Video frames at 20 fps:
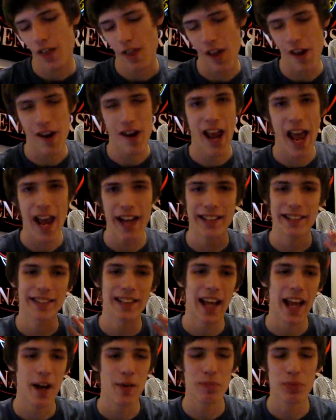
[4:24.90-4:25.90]
the
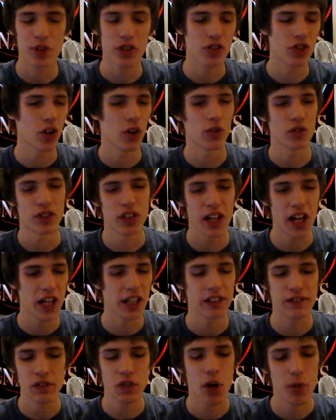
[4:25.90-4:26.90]
next
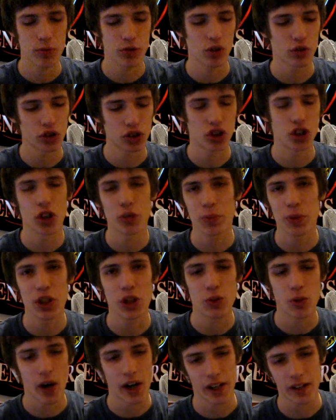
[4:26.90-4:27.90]
few episodes should be
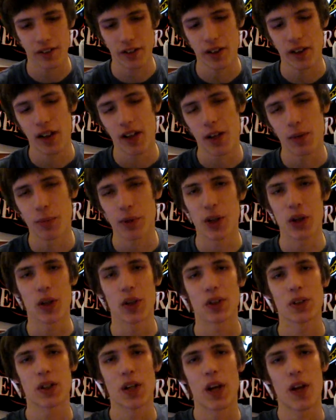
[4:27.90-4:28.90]
great,
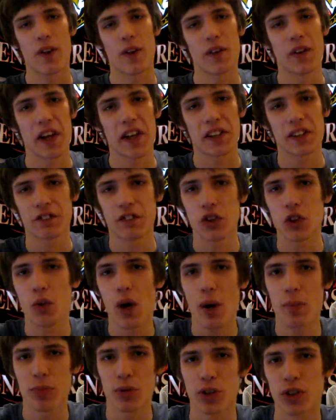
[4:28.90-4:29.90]
because the next
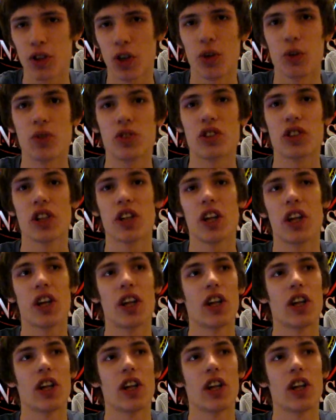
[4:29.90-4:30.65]
few episodes,